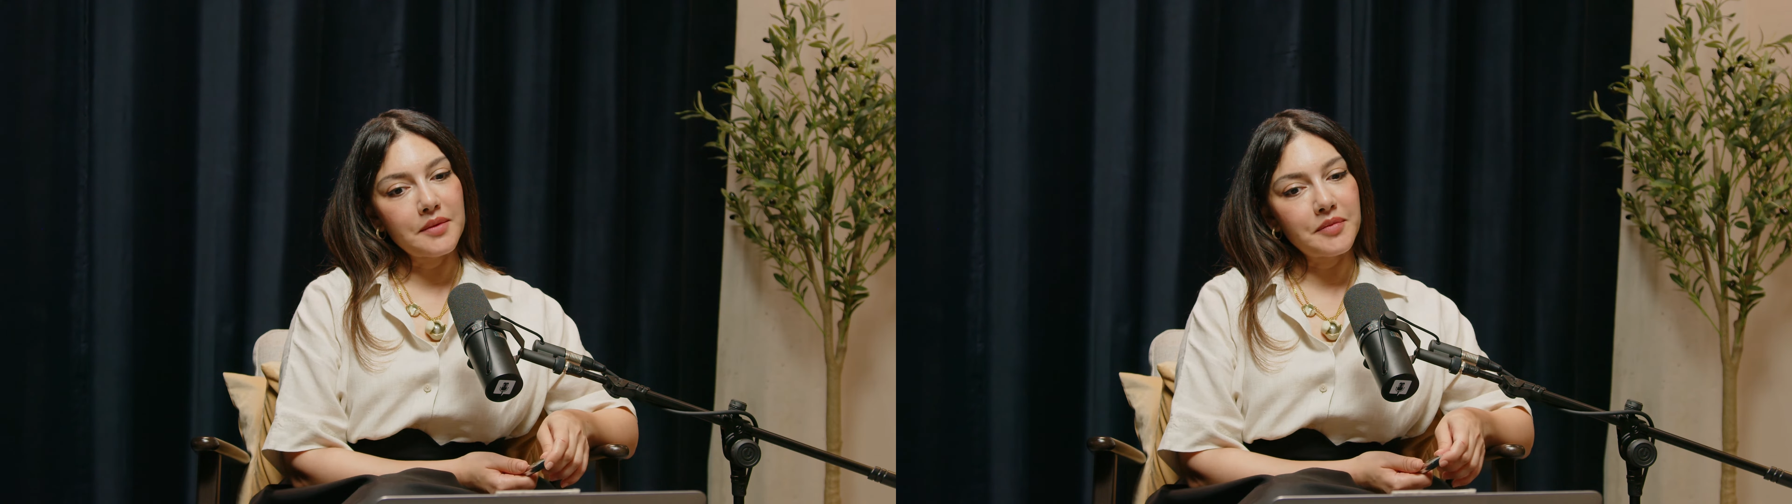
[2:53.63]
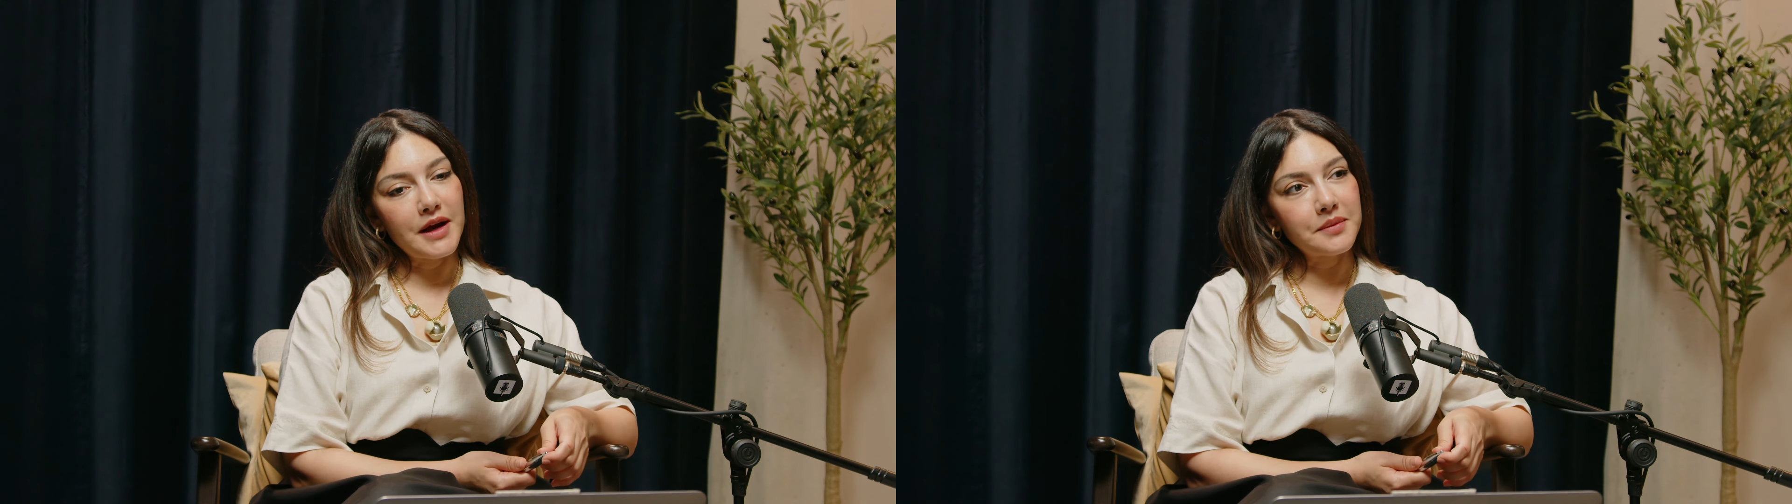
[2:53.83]

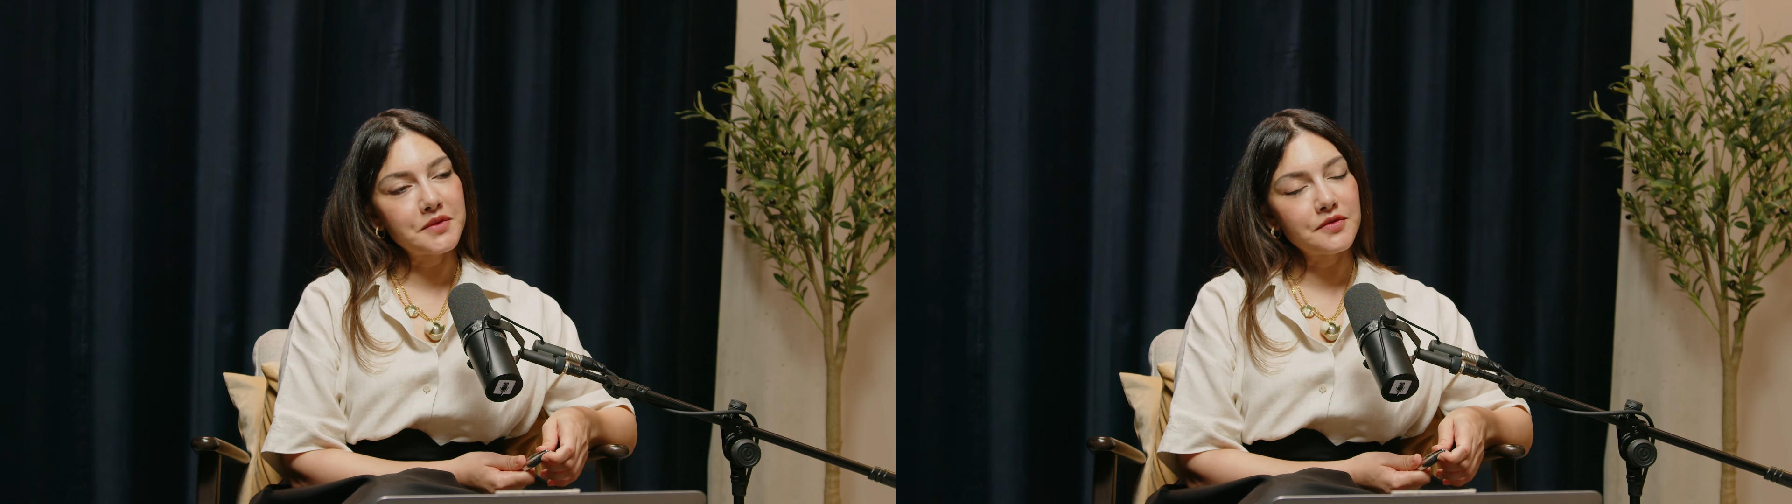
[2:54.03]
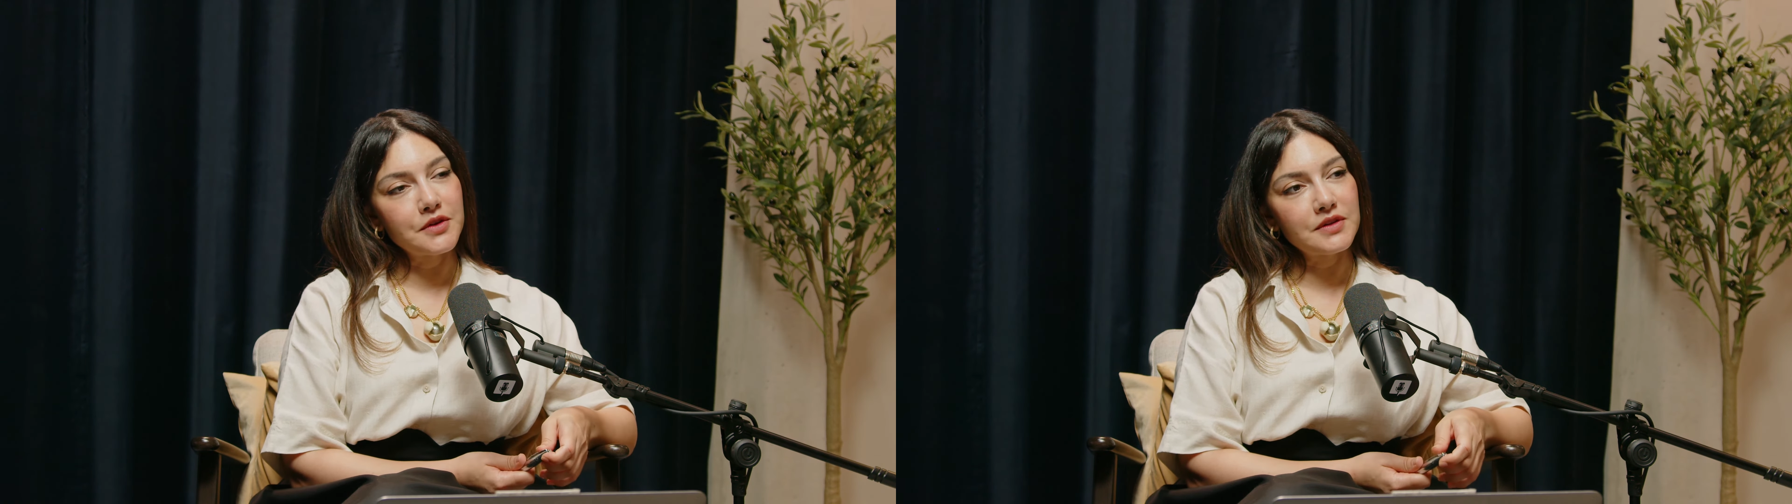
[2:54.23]

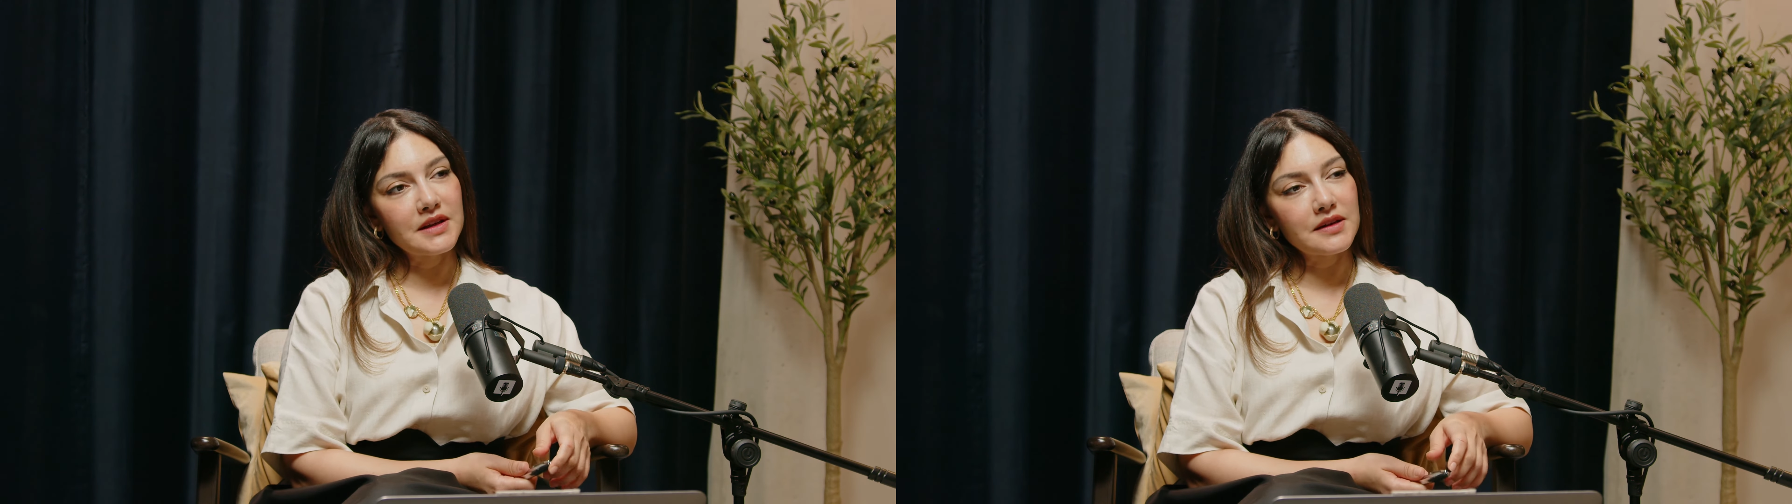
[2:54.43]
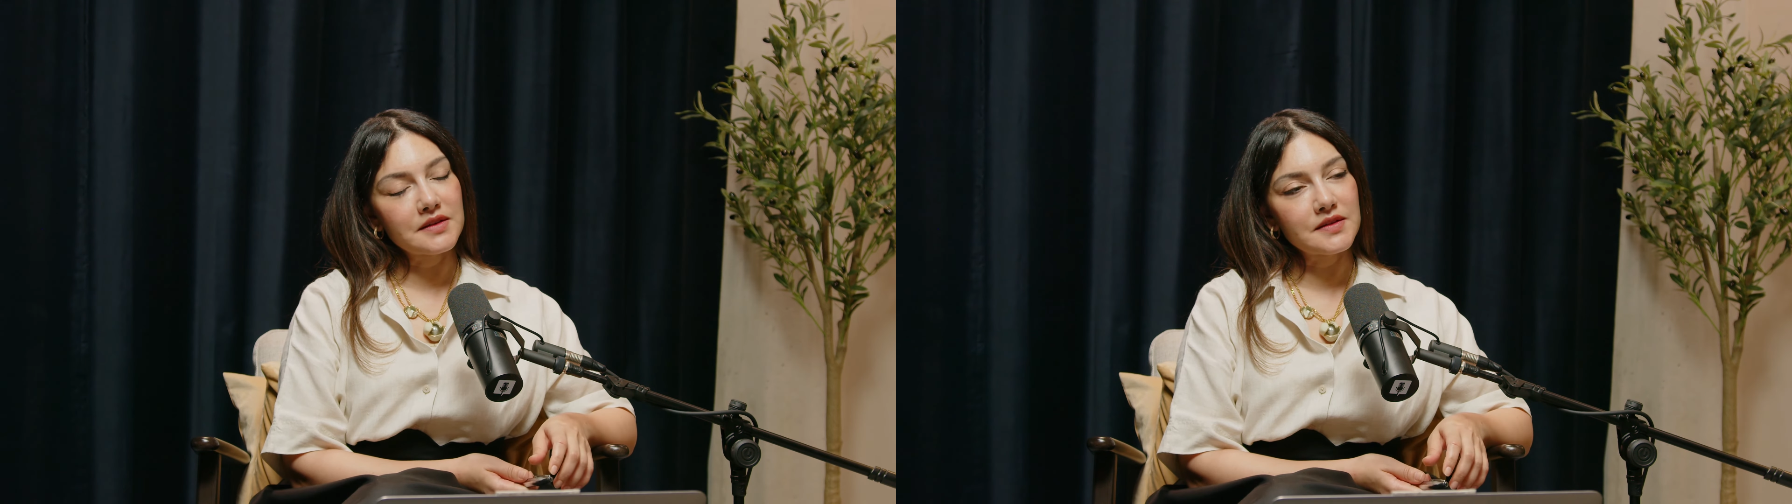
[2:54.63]
perhaps if you
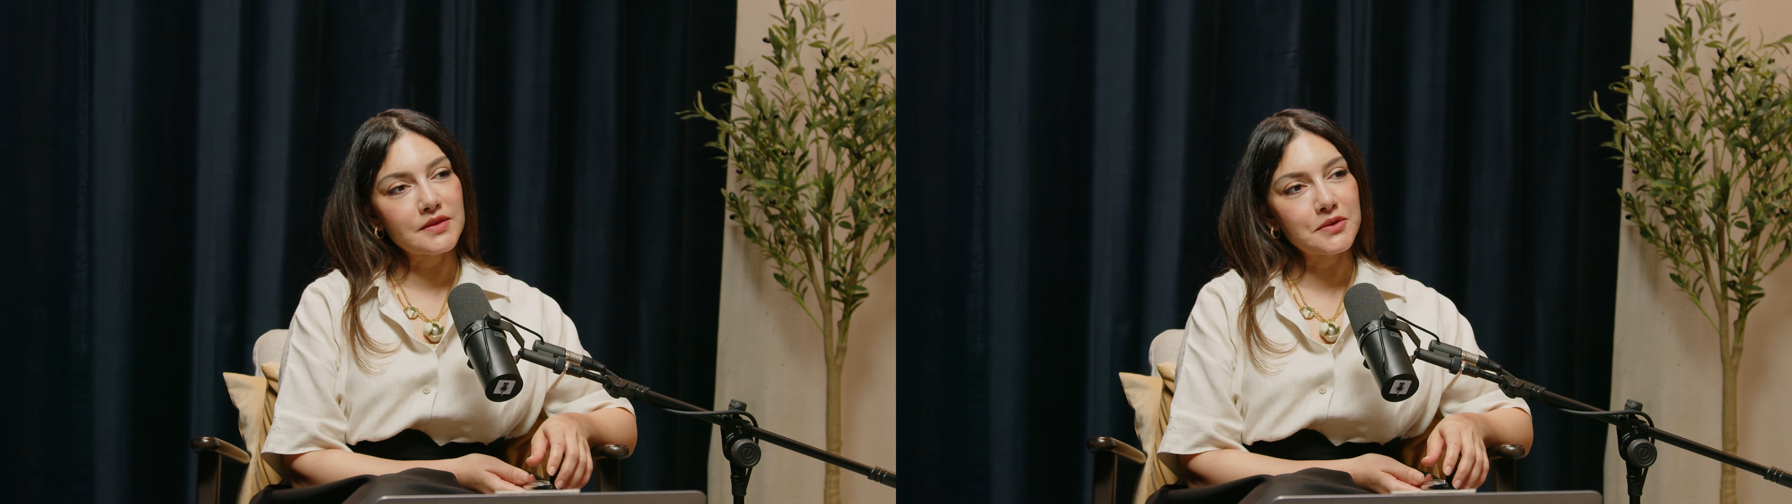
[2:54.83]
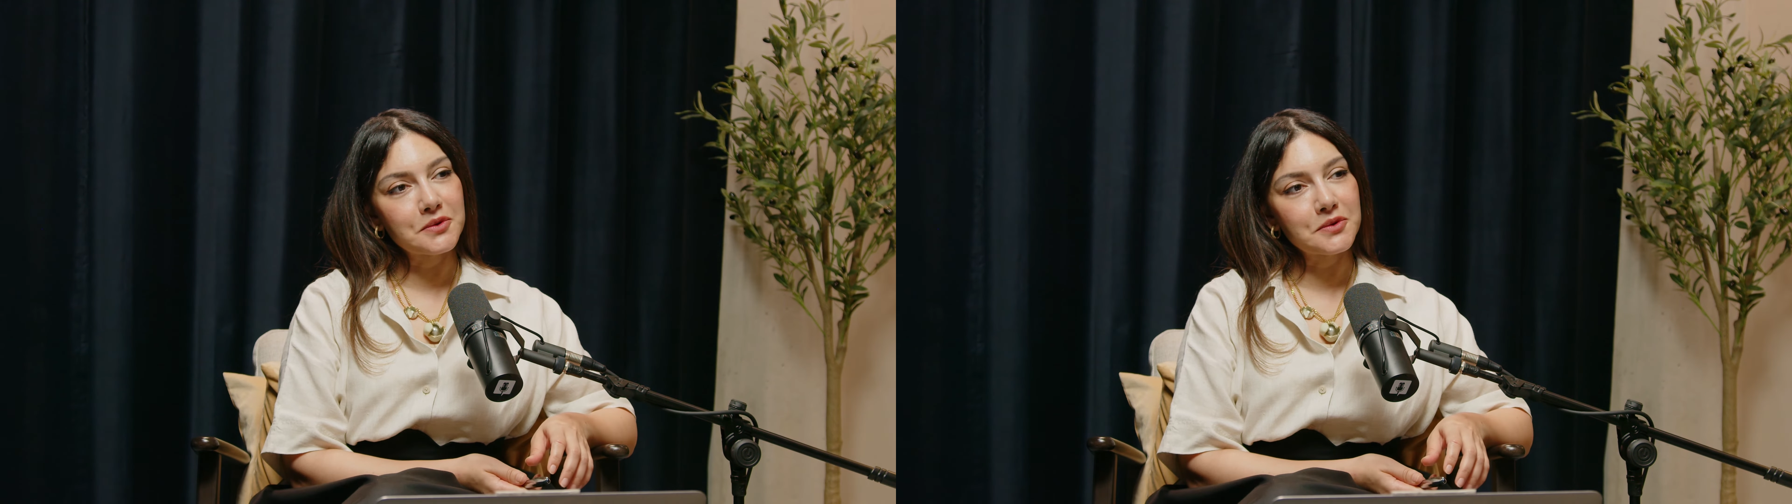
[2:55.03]
take us